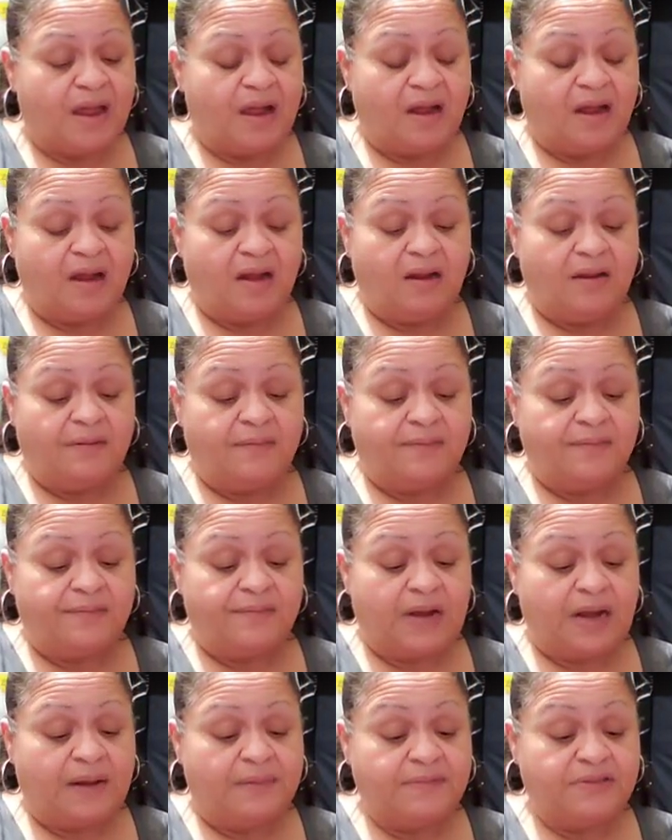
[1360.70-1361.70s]

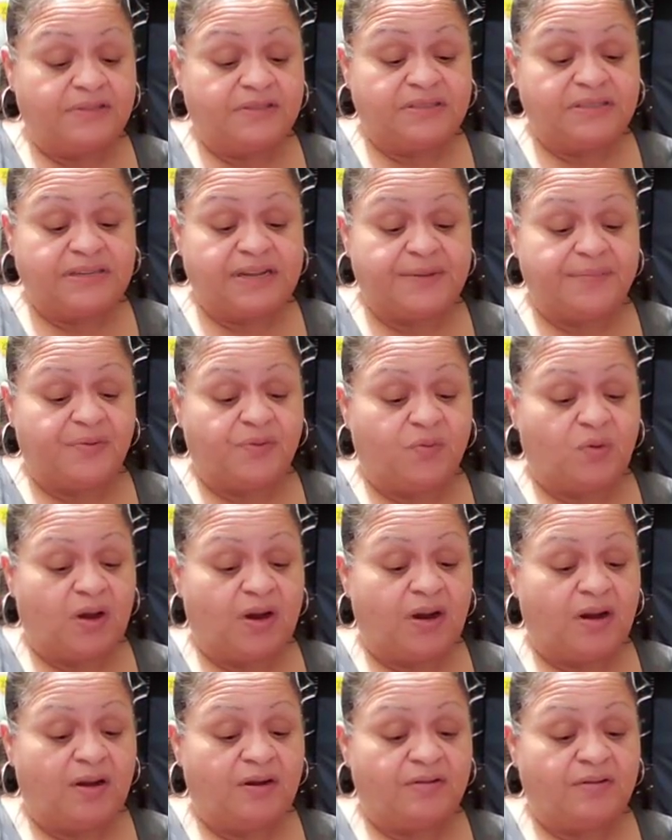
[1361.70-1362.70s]
um, I'm gonna just keep it
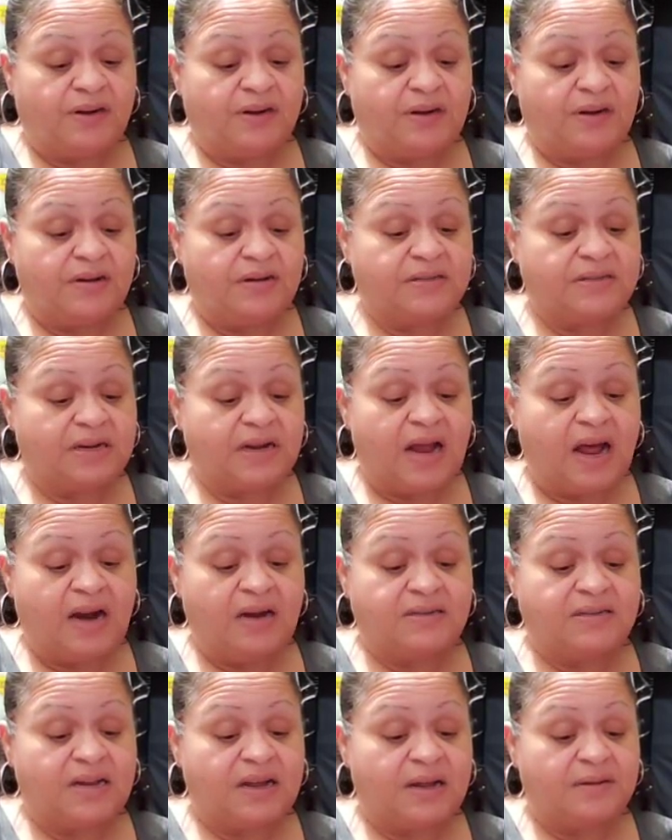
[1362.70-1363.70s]
100 there's a
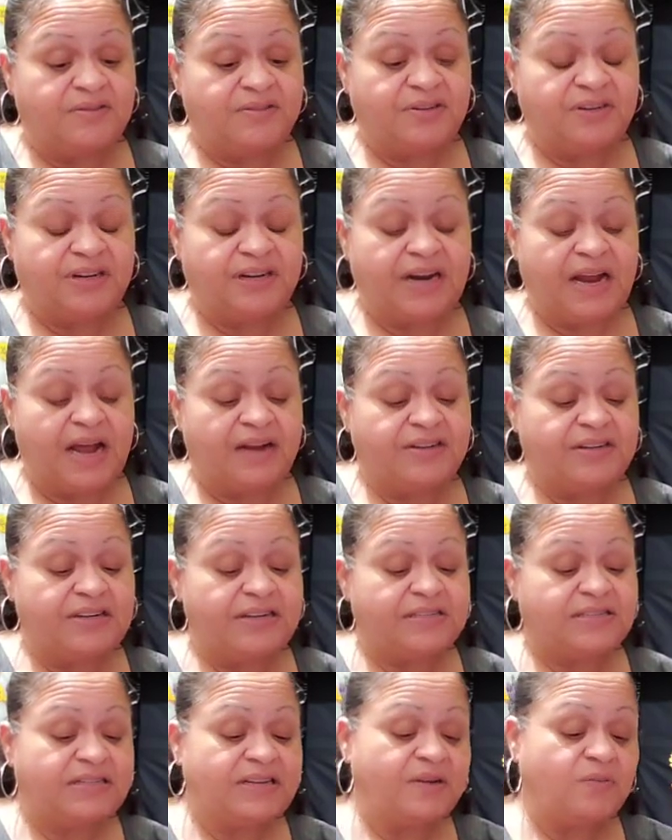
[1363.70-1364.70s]
lot of times you can
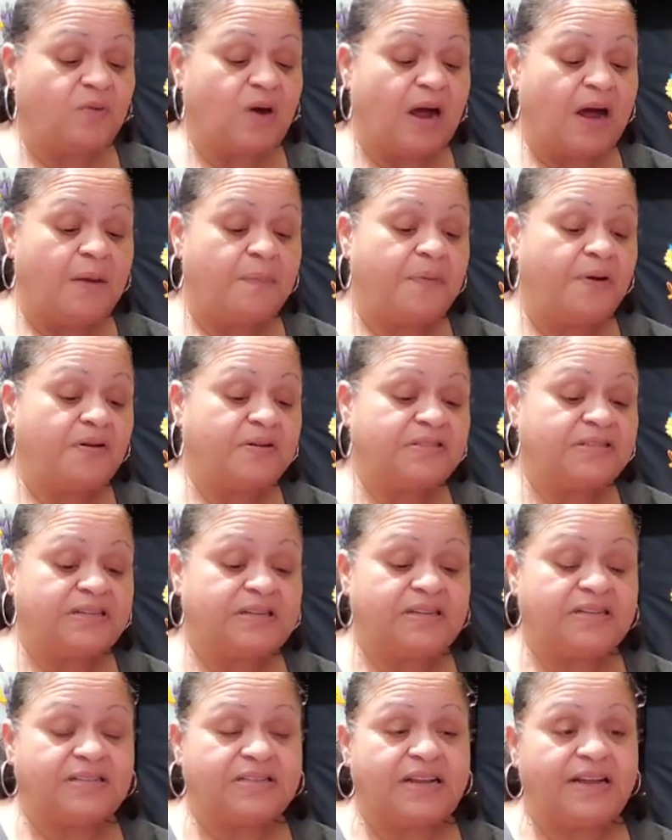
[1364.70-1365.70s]
actually see why a
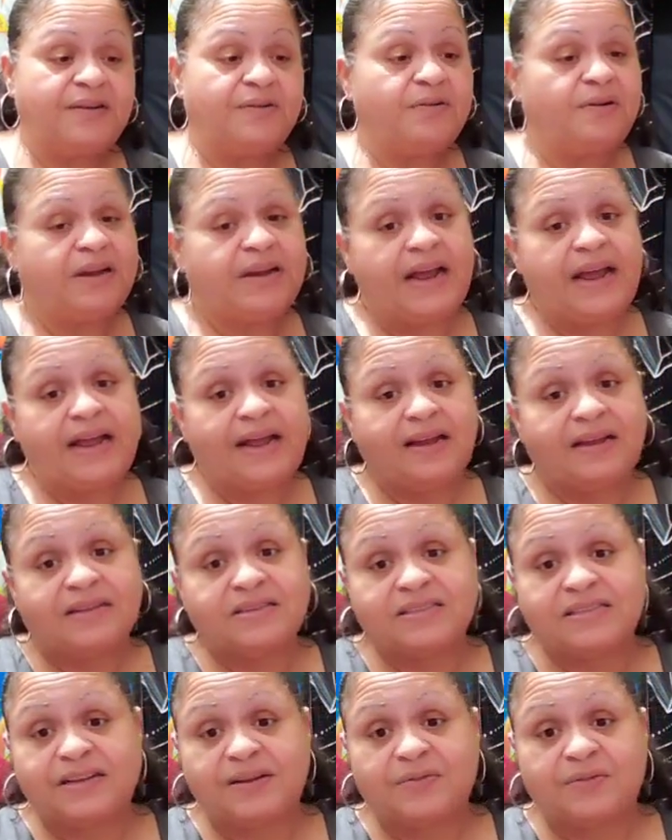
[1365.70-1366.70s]
person is single and they
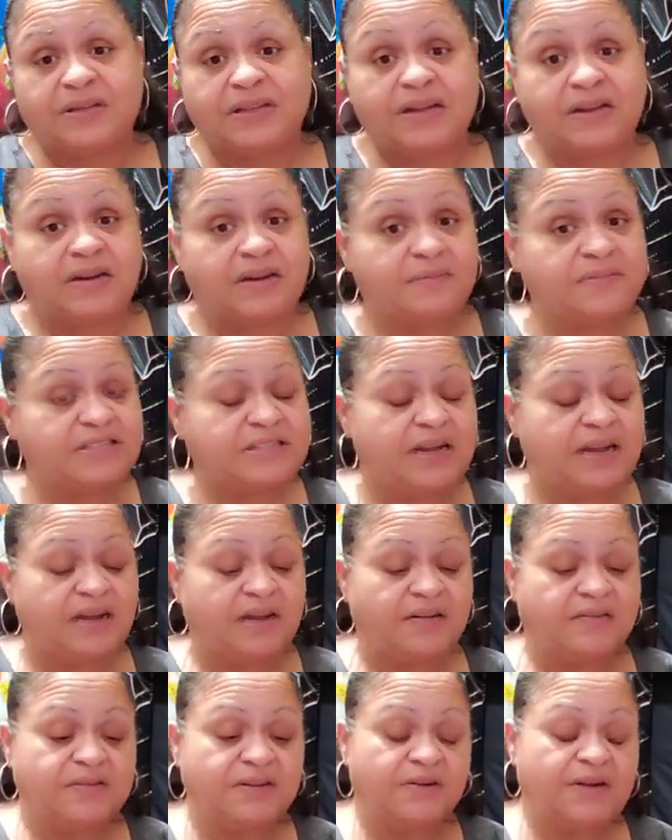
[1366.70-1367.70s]
can't see it within
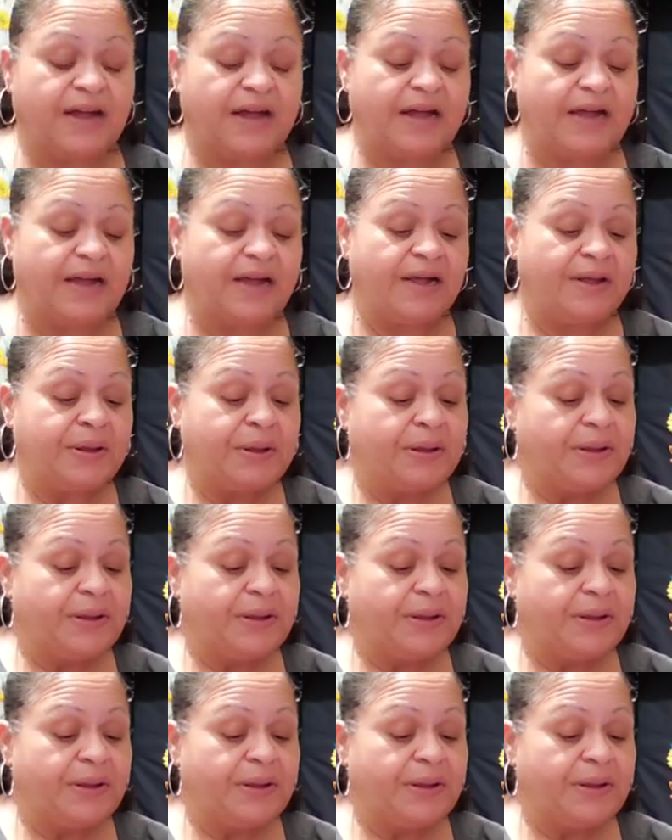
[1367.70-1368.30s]
themselves okay